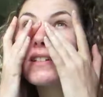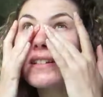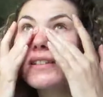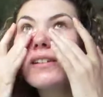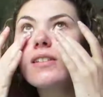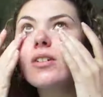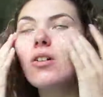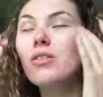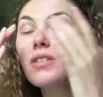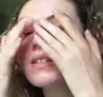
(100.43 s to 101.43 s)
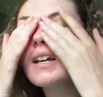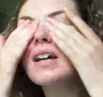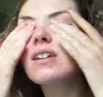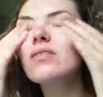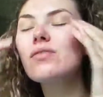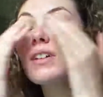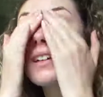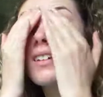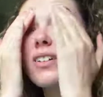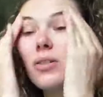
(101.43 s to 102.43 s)
I think they're all just kind of
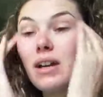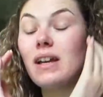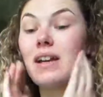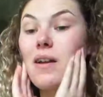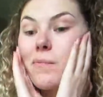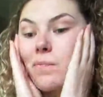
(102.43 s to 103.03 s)
like, okay.